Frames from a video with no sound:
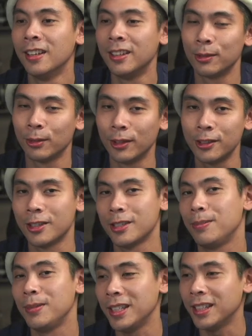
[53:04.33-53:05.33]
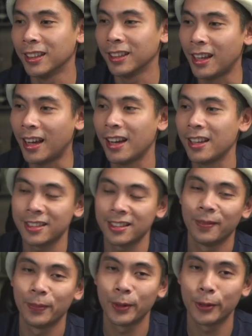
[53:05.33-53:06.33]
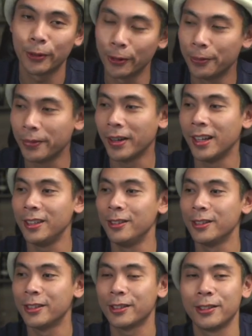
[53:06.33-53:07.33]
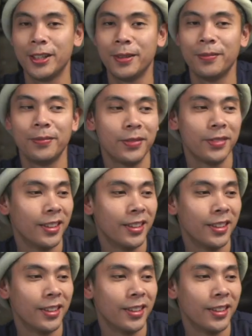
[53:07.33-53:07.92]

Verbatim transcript: This will just be the last group buy news stream.